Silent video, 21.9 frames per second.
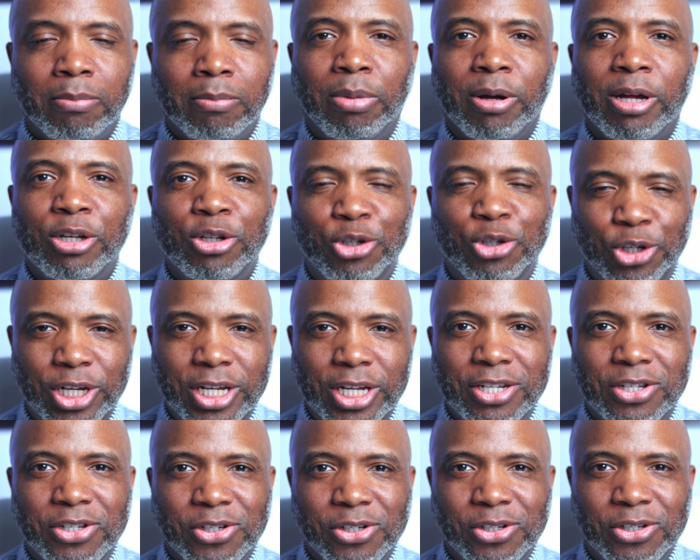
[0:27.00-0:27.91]
But
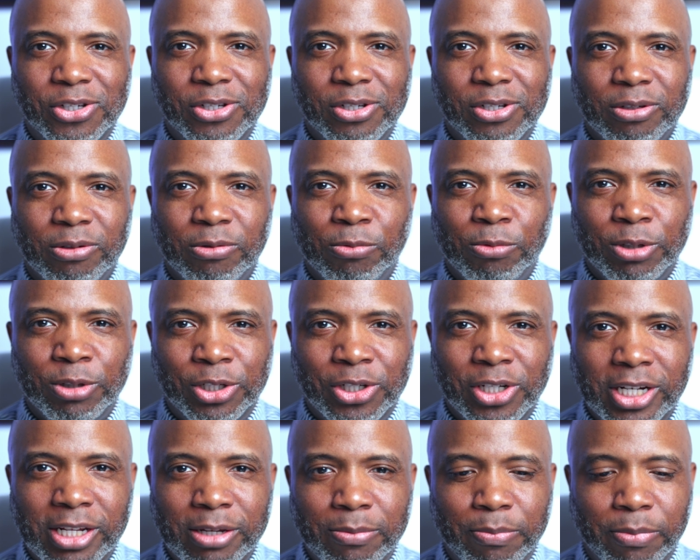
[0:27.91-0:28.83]
Jesus was
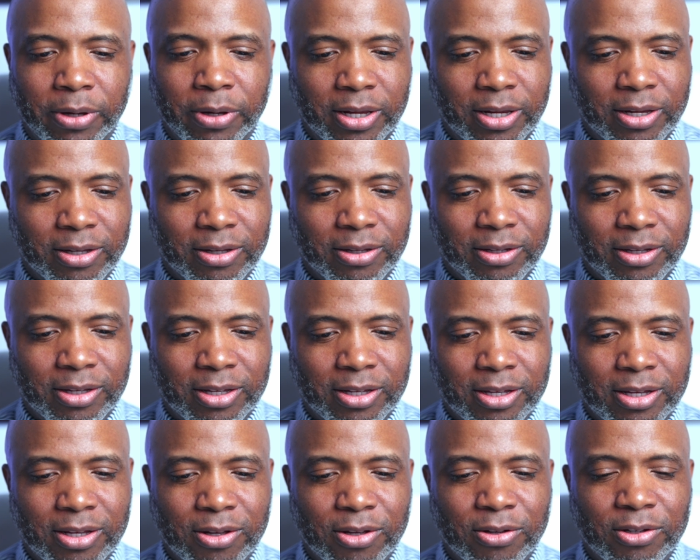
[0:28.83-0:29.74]
sleeping.
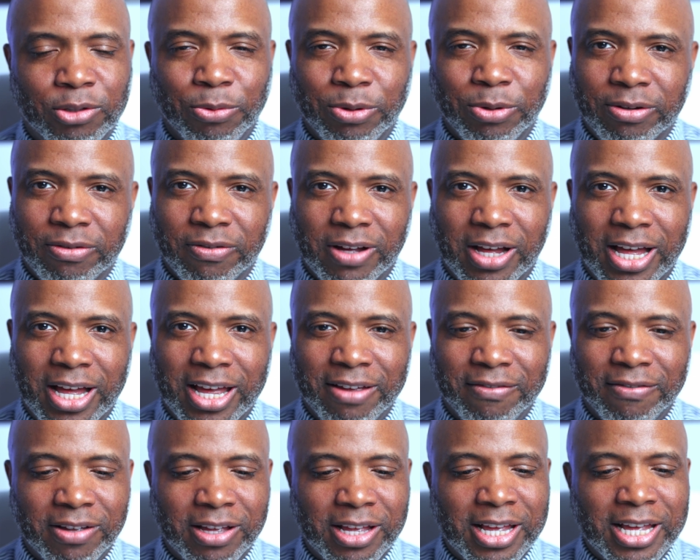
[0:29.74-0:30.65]

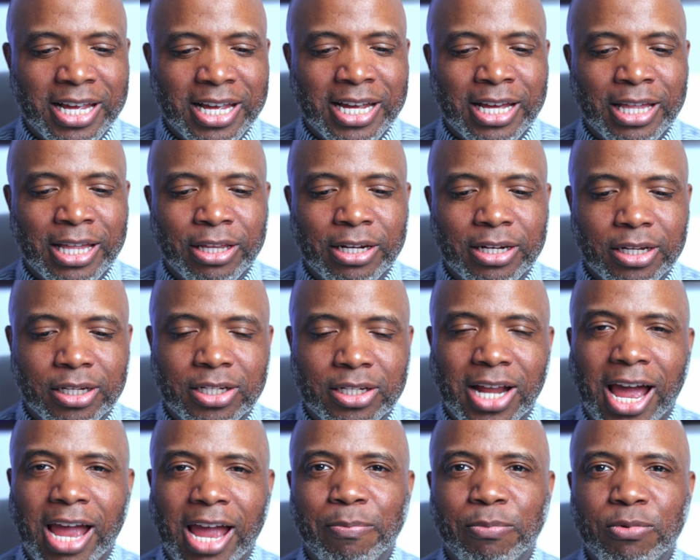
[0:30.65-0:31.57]
25. The
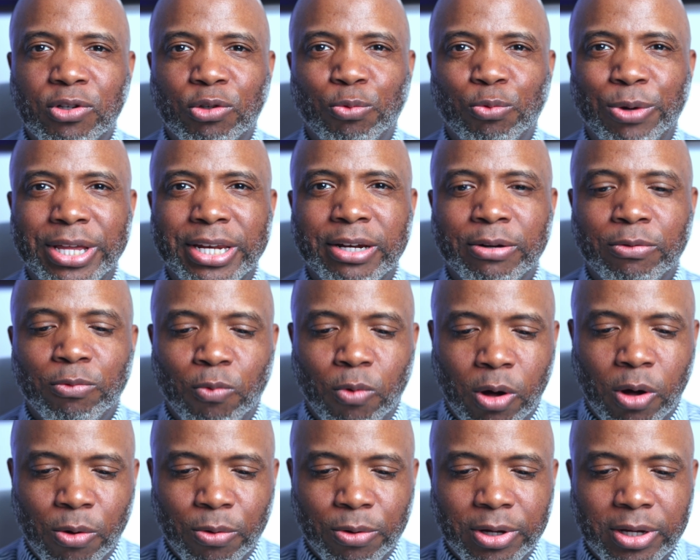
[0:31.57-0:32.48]
disciples went and
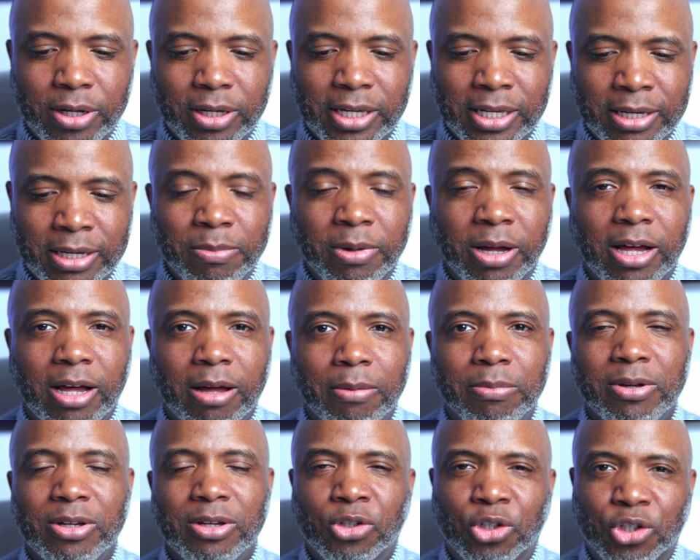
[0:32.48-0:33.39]
woke him
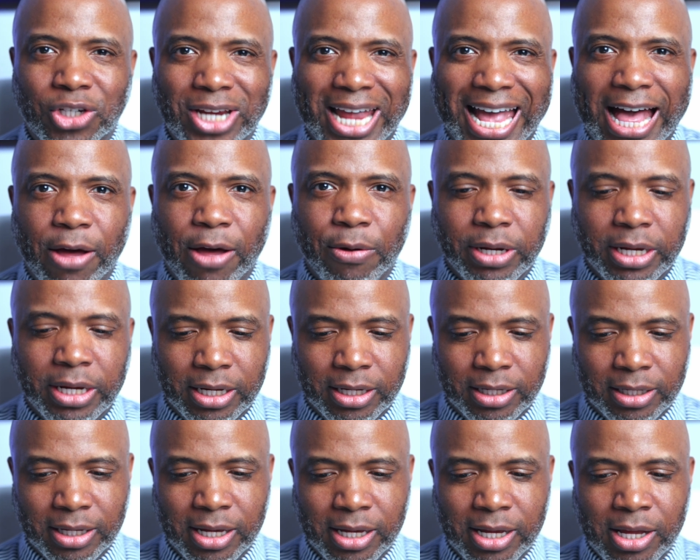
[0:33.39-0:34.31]
up,
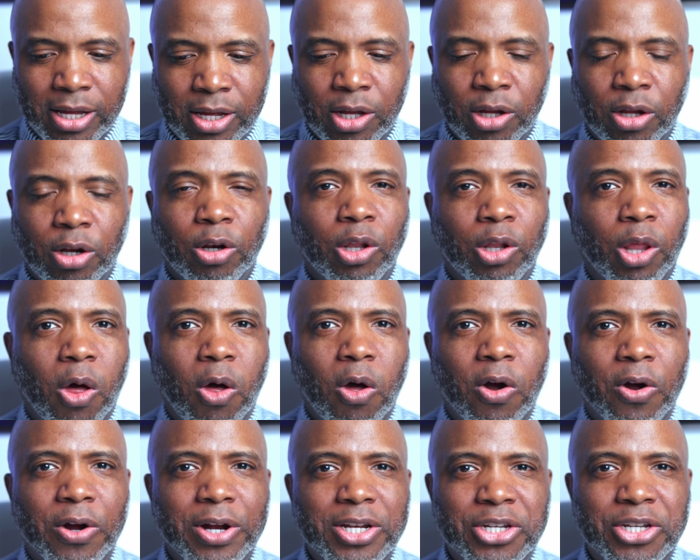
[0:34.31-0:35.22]
shouting,
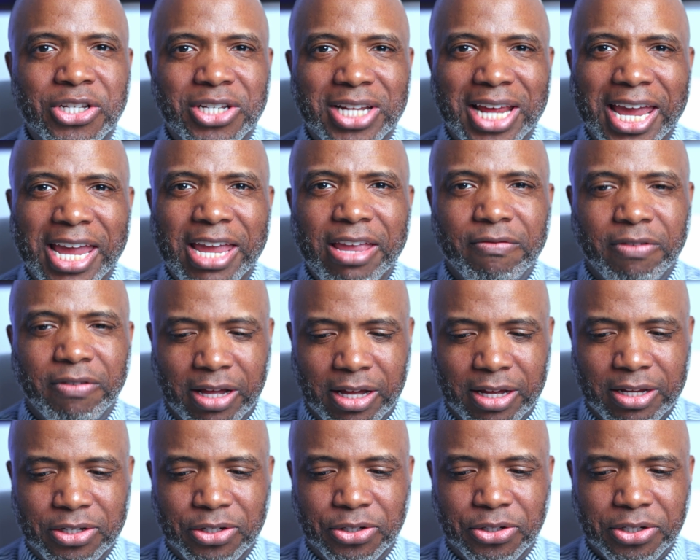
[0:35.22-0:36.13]
"Lord, save
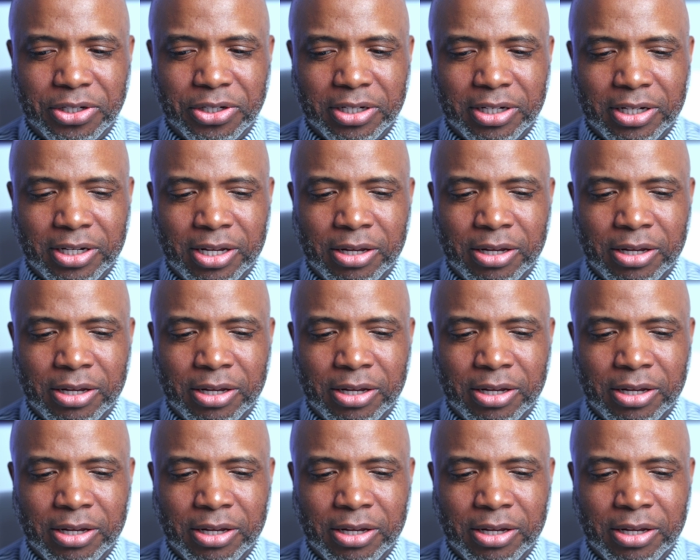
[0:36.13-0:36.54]
us.